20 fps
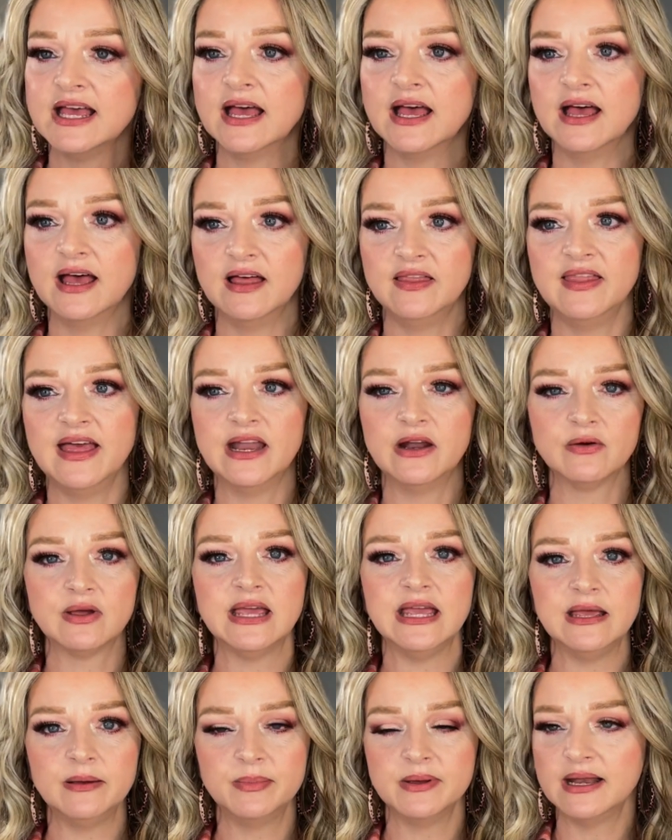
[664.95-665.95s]
That'll
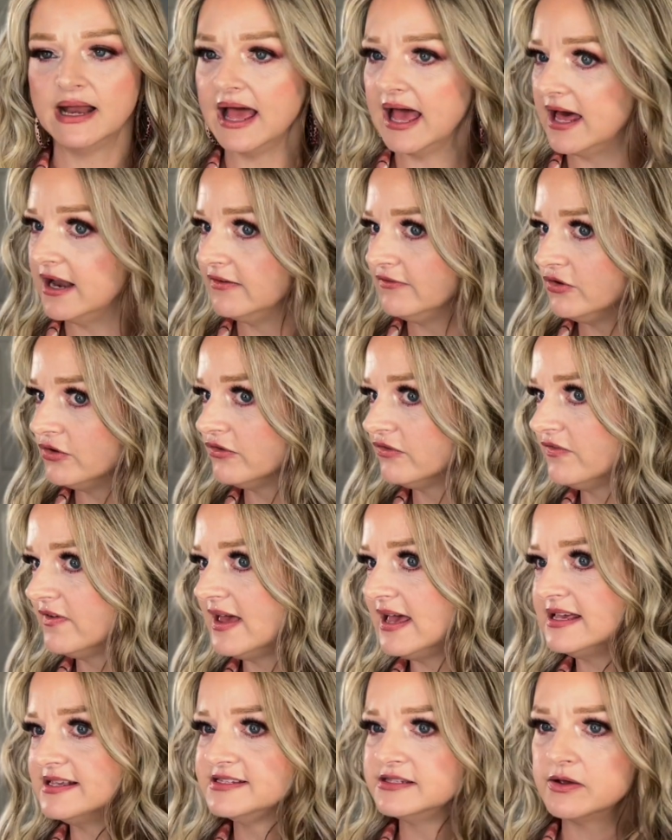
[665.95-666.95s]
keep it out of your face.